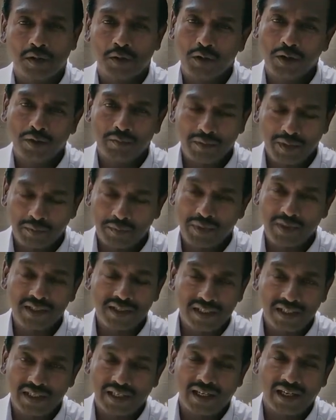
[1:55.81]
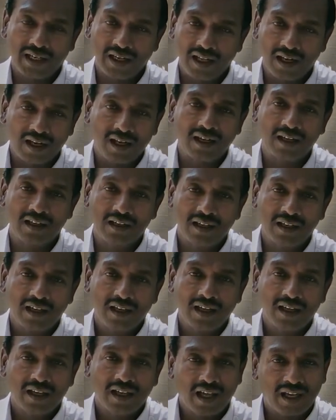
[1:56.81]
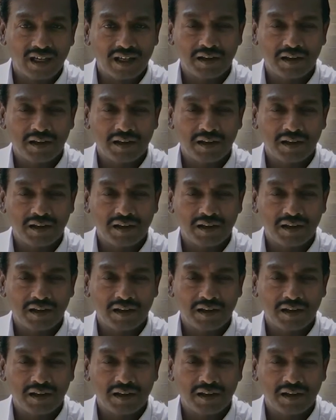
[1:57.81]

Did you speak rudely to anyone?